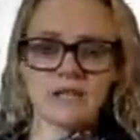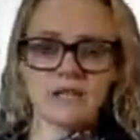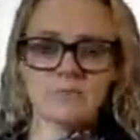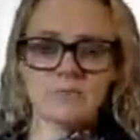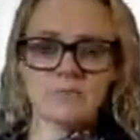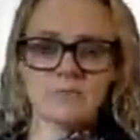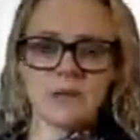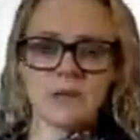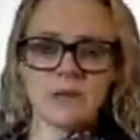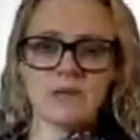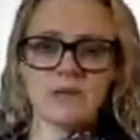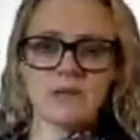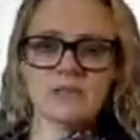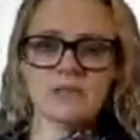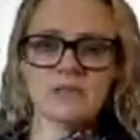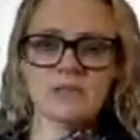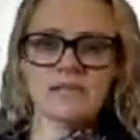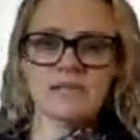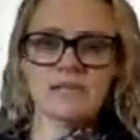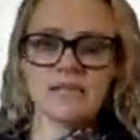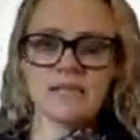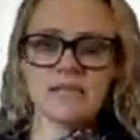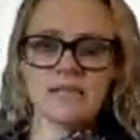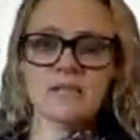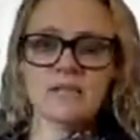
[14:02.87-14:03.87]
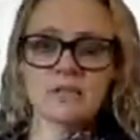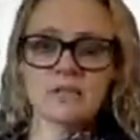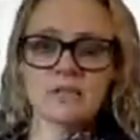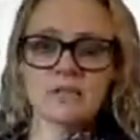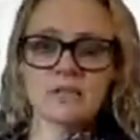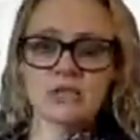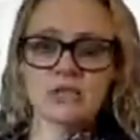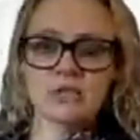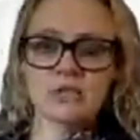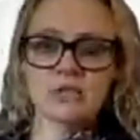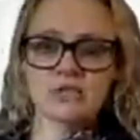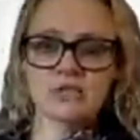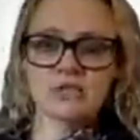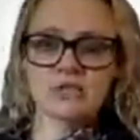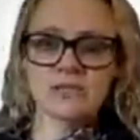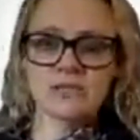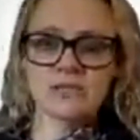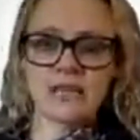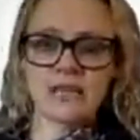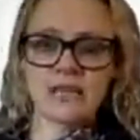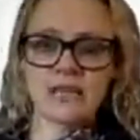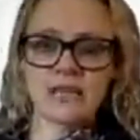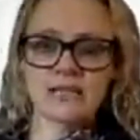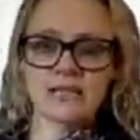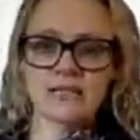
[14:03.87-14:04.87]
of experiences in your chosen
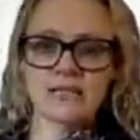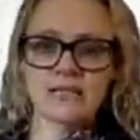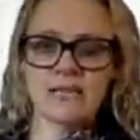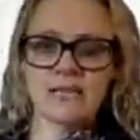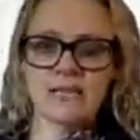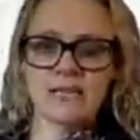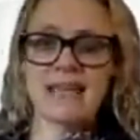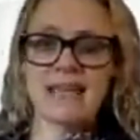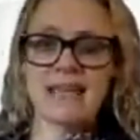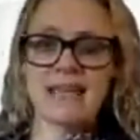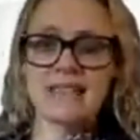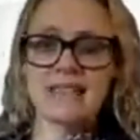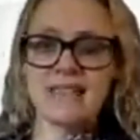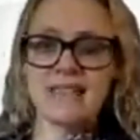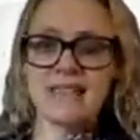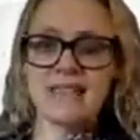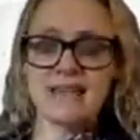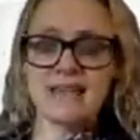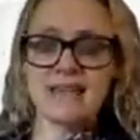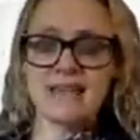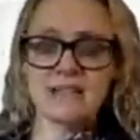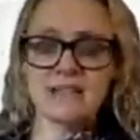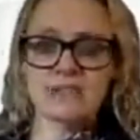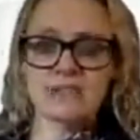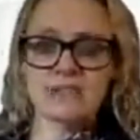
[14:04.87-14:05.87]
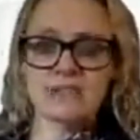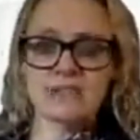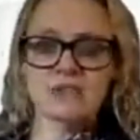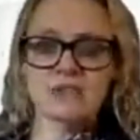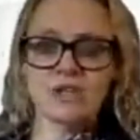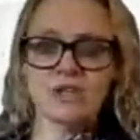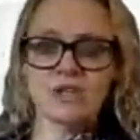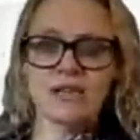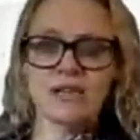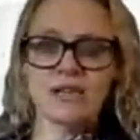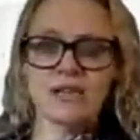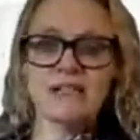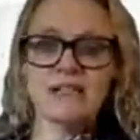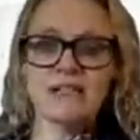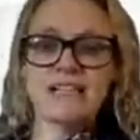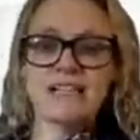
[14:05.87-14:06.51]
sector, in that industry,